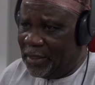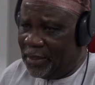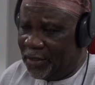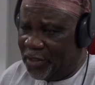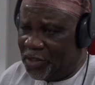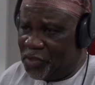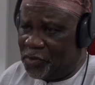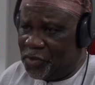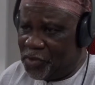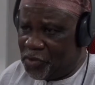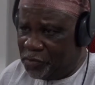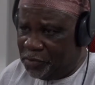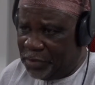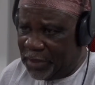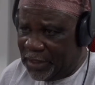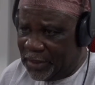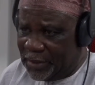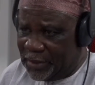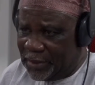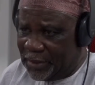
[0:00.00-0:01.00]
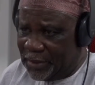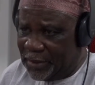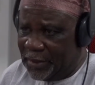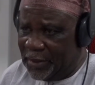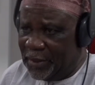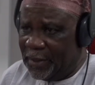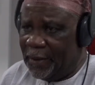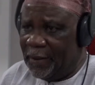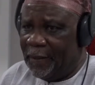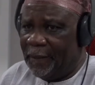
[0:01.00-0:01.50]
responsibility.
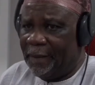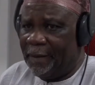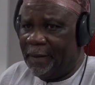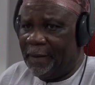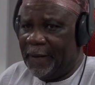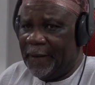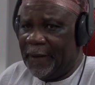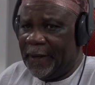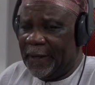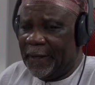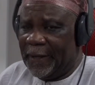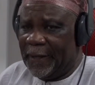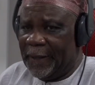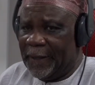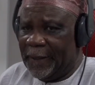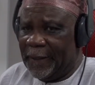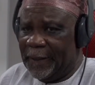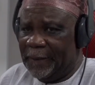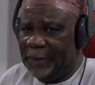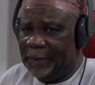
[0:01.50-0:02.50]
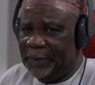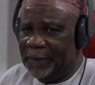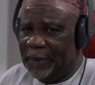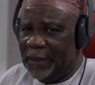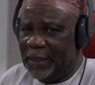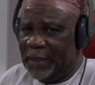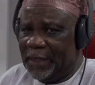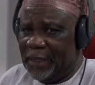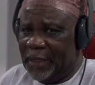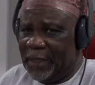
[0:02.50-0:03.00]

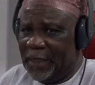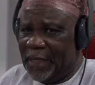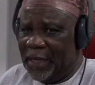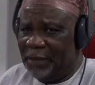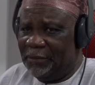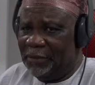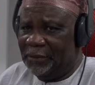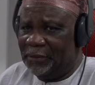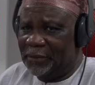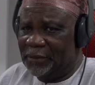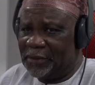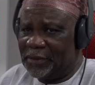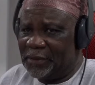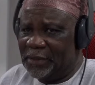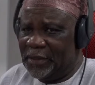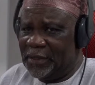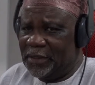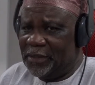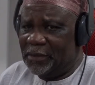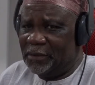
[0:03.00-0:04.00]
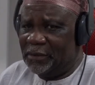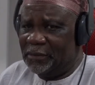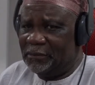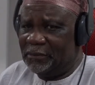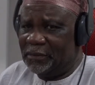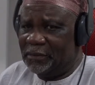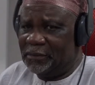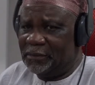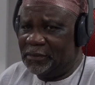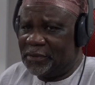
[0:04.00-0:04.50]
I have seen
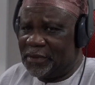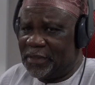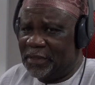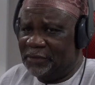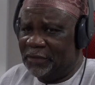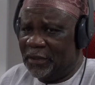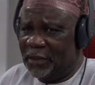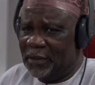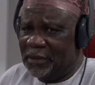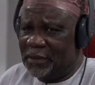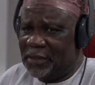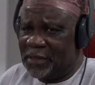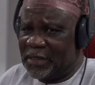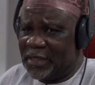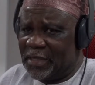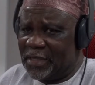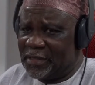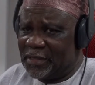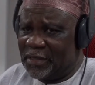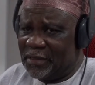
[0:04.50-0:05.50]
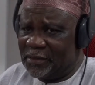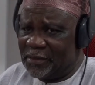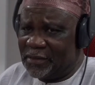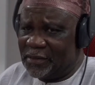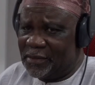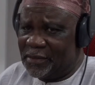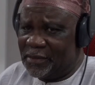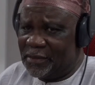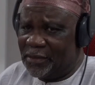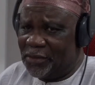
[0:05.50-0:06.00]
several
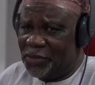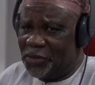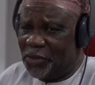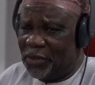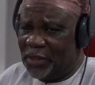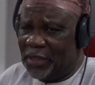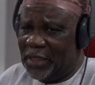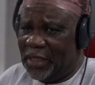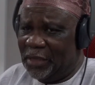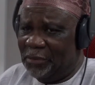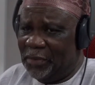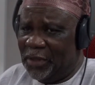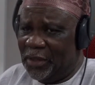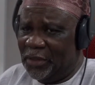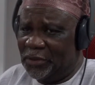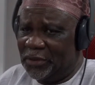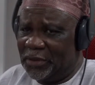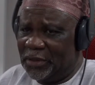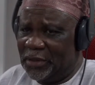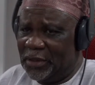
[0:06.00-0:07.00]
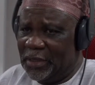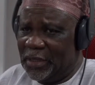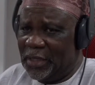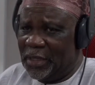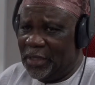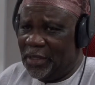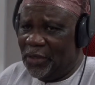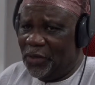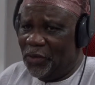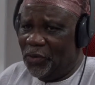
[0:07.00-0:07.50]
discussants talking about
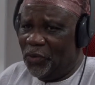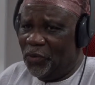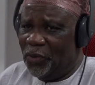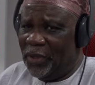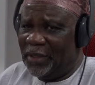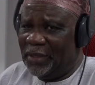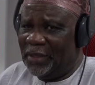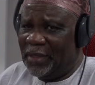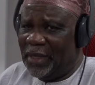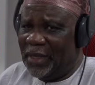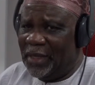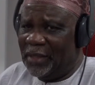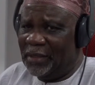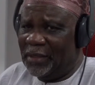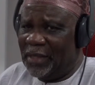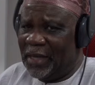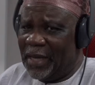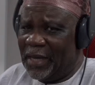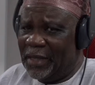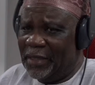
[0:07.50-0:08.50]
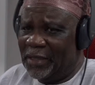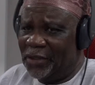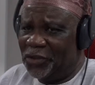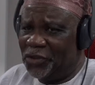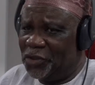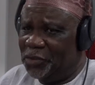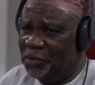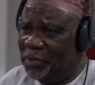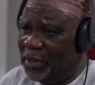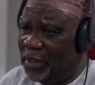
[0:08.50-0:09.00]
whether the INEC
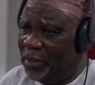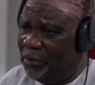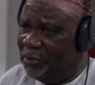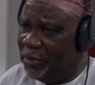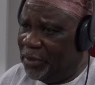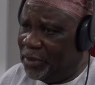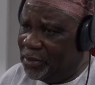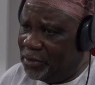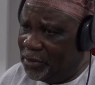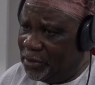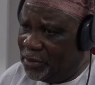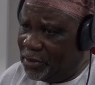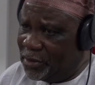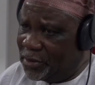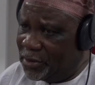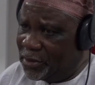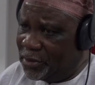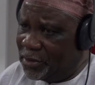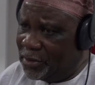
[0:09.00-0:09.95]
should be unbundled